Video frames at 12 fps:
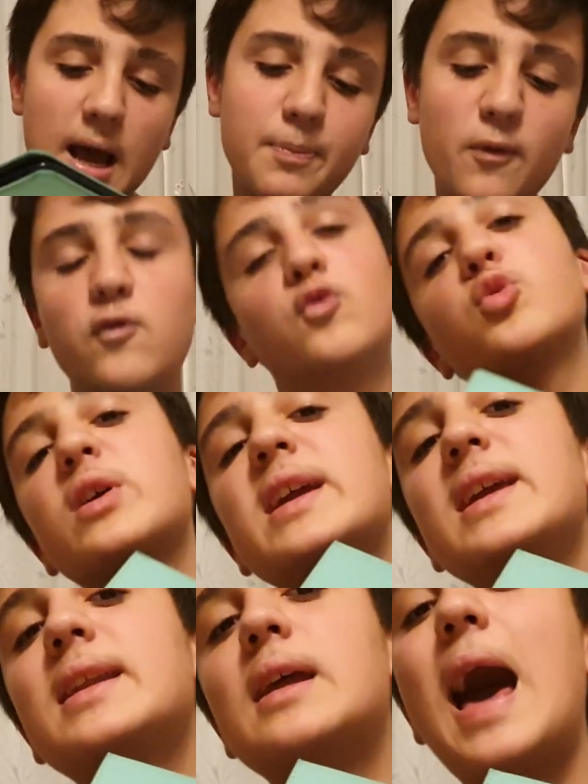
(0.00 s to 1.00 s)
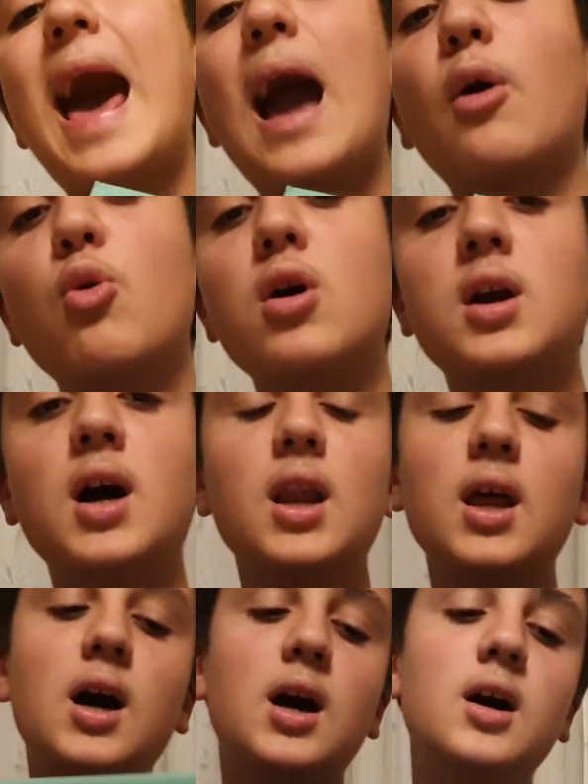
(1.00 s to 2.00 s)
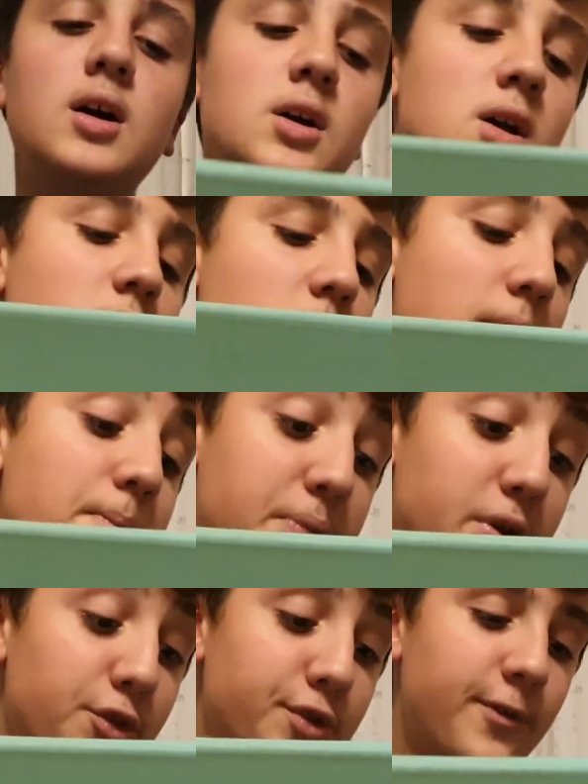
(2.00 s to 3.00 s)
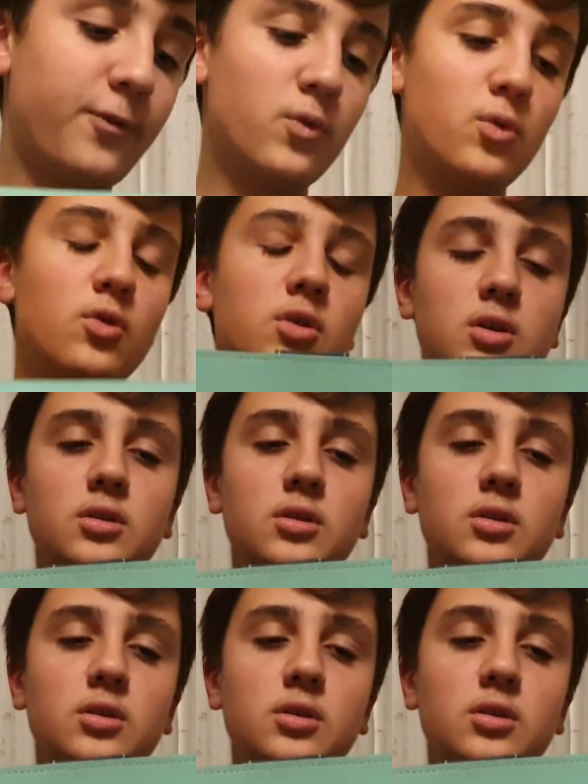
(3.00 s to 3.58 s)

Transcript: of green aqua color. Beautiful.